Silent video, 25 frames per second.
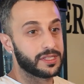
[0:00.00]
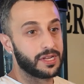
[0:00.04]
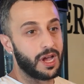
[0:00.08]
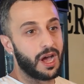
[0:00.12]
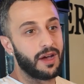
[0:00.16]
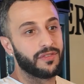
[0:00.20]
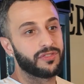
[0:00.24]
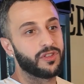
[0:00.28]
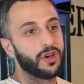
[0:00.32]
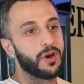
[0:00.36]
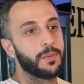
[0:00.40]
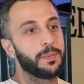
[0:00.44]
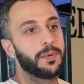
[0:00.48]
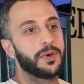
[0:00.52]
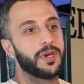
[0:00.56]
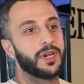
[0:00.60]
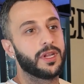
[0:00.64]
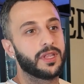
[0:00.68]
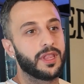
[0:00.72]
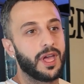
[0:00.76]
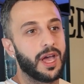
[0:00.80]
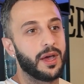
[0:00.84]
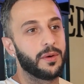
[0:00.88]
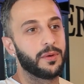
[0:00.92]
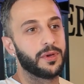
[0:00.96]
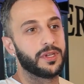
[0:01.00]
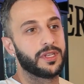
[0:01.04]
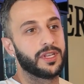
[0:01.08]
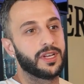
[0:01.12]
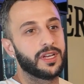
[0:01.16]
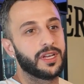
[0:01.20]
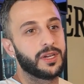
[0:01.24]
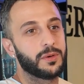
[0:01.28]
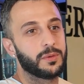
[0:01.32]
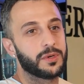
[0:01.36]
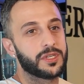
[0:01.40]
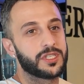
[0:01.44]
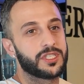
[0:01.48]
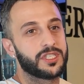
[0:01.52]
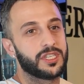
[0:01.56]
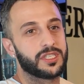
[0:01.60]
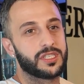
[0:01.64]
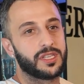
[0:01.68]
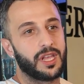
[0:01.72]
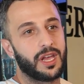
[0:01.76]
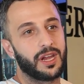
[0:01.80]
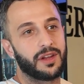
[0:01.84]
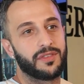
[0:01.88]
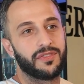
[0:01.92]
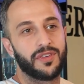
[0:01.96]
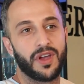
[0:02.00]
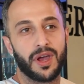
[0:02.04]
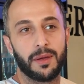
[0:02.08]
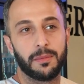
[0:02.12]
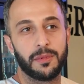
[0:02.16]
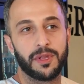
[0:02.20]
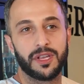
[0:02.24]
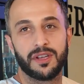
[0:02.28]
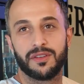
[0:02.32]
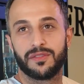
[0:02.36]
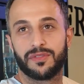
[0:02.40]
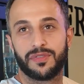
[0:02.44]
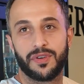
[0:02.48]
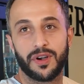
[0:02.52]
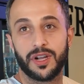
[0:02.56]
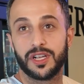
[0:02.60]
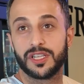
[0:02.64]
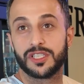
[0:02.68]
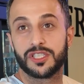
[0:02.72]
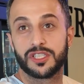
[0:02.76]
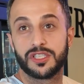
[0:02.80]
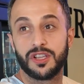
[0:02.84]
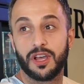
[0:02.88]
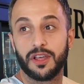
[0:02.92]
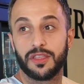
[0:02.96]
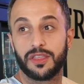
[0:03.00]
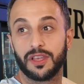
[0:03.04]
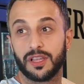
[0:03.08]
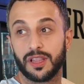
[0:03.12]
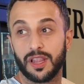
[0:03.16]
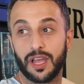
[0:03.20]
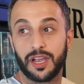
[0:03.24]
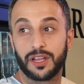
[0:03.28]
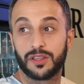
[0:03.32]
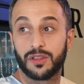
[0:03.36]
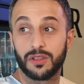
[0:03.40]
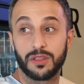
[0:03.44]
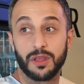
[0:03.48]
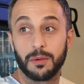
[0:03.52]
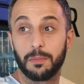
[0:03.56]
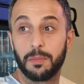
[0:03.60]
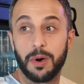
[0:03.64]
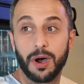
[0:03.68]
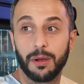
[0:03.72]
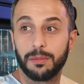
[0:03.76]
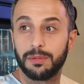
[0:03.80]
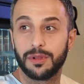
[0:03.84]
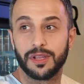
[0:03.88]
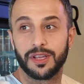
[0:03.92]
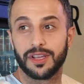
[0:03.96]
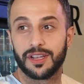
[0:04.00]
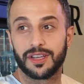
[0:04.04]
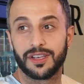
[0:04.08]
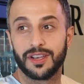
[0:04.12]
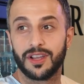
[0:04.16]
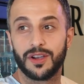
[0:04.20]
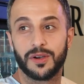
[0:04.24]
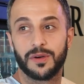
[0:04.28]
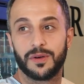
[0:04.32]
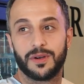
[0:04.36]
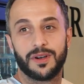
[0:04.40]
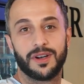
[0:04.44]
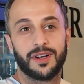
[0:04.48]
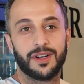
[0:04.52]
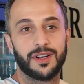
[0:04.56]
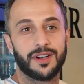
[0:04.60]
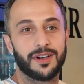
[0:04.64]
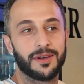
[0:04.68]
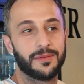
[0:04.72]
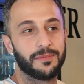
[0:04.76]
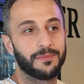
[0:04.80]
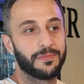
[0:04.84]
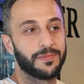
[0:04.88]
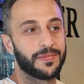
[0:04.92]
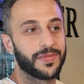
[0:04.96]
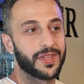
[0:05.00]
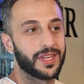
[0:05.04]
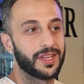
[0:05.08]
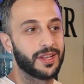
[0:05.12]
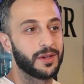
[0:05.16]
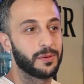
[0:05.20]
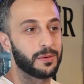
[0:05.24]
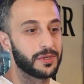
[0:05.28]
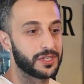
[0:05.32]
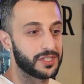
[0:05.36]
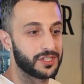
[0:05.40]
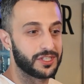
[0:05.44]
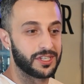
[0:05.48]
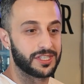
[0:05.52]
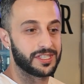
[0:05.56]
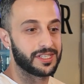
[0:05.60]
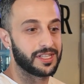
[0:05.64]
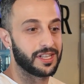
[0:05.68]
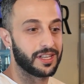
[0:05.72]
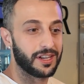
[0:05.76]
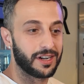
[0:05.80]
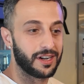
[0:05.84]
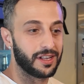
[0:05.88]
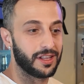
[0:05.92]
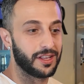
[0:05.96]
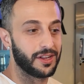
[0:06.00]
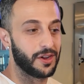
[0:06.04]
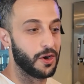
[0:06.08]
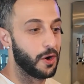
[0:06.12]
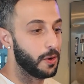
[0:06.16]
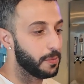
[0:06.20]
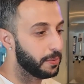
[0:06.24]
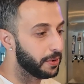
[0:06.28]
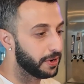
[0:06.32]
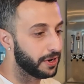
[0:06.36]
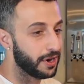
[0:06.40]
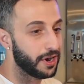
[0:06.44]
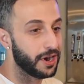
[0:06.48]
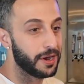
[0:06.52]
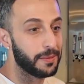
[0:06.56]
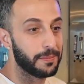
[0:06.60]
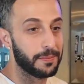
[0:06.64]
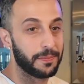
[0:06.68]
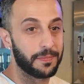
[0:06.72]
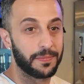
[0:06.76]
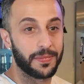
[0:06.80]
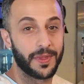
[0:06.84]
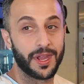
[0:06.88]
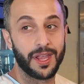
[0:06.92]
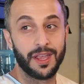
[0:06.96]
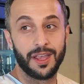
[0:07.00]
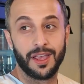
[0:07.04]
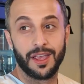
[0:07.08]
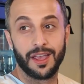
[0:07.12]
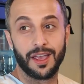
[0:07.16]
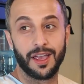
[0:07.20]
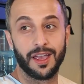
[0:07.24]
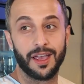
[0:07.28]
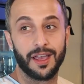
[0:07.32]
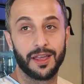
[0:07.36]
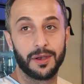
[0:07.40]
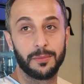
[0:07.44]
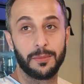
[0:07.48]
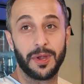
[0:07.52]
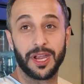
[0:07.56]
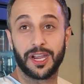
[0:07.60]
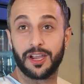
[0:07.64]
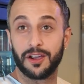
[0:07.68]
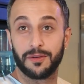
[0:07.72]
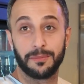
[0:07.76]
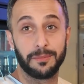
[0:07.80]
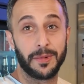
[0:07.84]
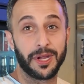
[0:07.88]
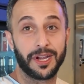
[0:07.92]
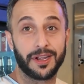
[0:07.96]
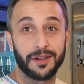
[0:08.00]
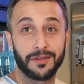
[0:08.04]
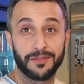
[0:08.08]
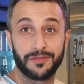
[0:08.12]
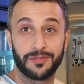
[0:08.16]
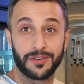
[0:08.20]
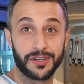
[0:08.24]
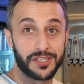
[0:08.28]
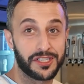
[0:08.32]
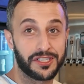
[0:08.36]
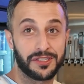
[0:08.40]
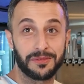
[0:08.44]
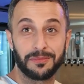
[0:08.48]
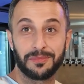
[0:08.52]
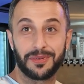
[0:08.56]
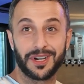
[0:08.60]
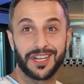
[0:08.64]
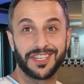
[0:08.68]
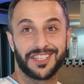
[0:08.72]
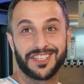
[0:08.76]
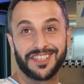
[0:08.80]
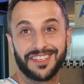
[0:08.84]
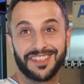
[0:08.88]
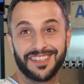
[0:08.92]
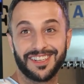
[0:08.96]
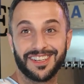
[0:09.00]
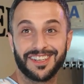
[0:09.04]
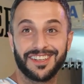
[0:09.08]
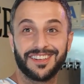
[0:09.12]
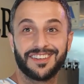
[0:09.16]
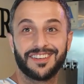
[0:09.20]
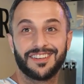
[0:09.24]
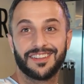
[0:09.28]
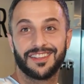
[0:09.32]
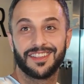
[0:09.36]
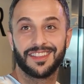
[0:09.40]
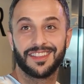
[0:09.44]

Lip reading: Soft opening that we did was just like family and friends, nothing like to the public. No. It was just literally open up and make a first impression, you know.